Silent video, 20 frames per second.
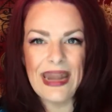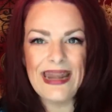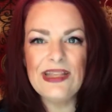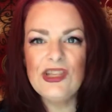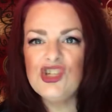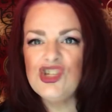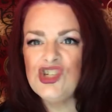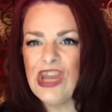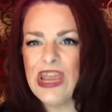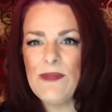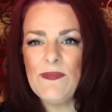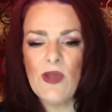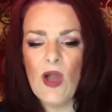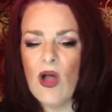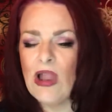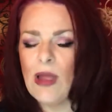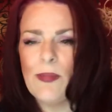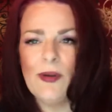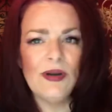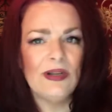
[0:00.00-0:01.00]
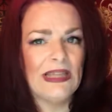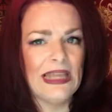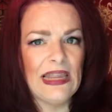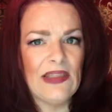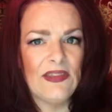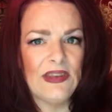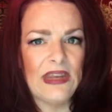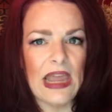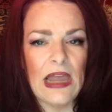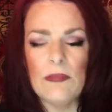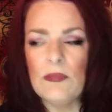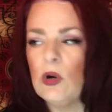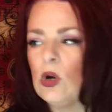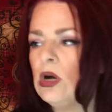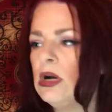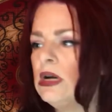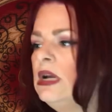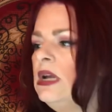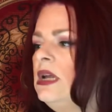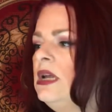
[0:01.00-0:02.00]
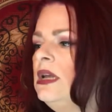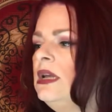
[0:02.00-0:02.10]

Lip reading: and it's cheap, y'all. I'll put a link in the down bar.